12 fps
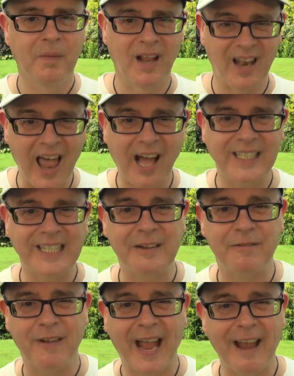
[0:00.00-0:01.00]

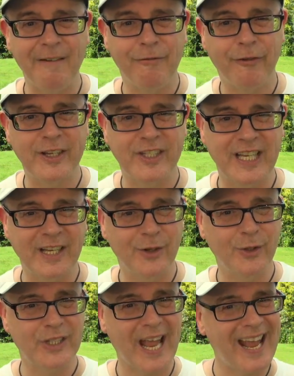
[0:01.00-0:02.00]
live every
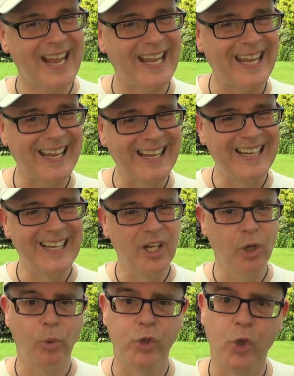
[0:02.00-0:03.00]
single day.
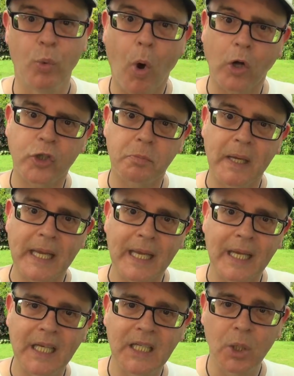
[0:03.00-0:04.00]
Would you watch me?
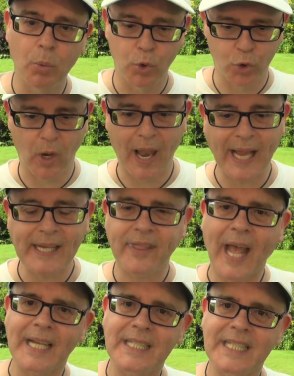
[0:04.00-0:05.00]
Would you like
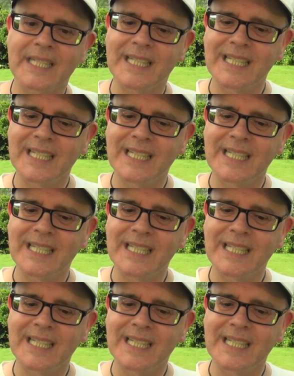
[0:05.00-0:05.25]
that?